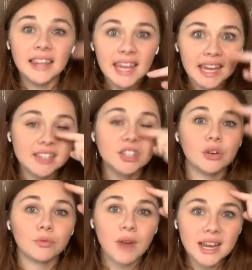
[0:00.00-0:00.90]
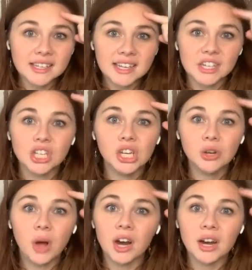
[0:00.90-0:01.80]
links directly
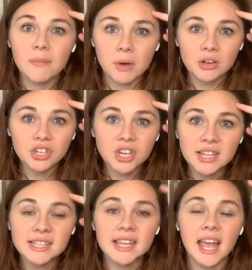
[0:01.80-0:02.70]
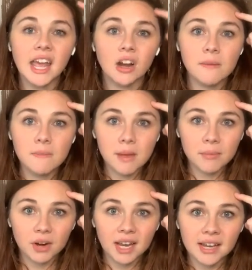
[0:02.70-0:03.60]
to our emotions and our
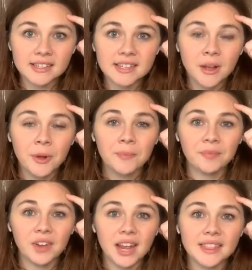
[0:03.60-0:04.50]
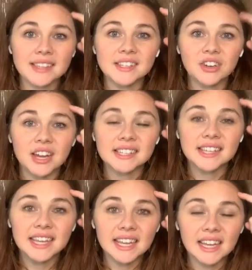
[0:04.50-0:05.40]
memories. All right, this
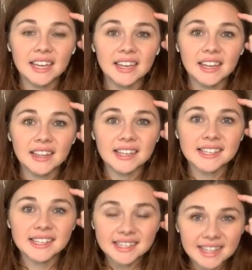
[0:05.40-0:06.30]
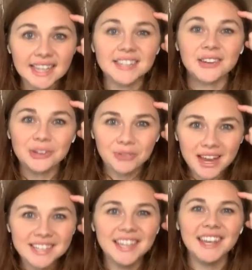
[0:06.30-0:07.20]
is linked
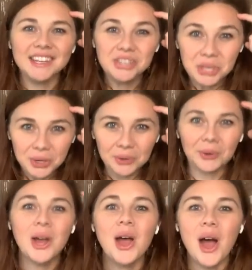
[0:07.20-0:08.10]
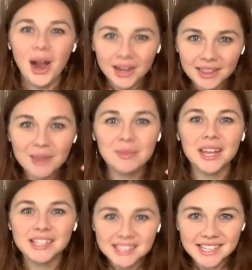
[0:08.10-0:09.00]
directly to our
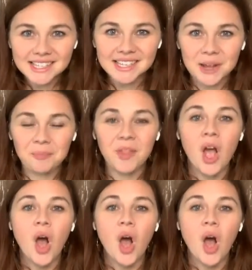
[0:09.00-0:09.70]
limbic system.